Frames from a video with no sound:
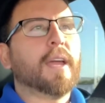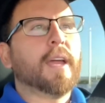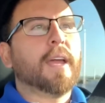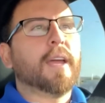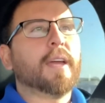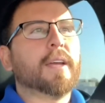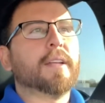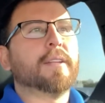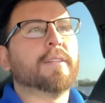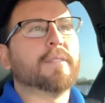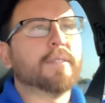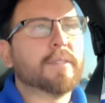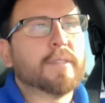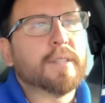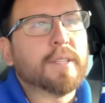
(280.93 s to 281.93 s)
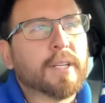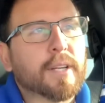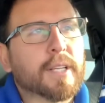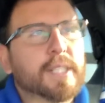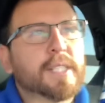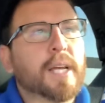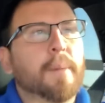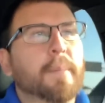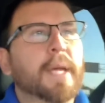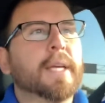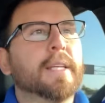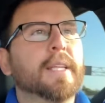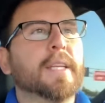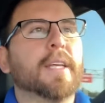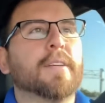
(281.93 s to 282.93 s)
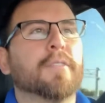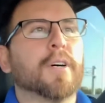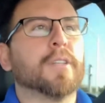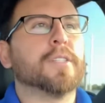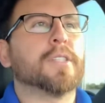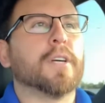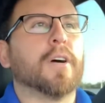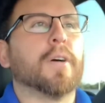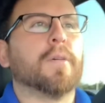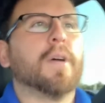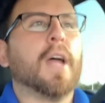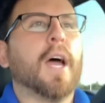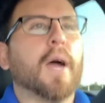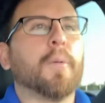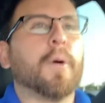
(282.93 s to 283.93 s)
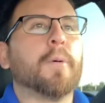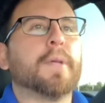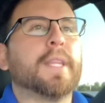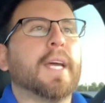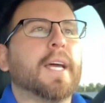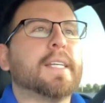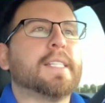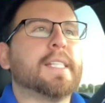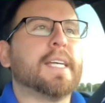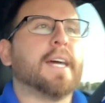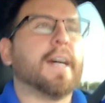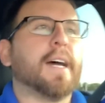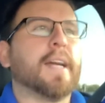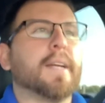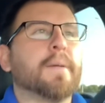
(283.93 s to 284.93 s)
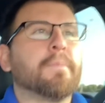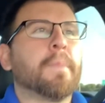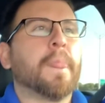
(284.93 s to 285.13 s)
and you know, they stopped making the Evo, so I went with the STI.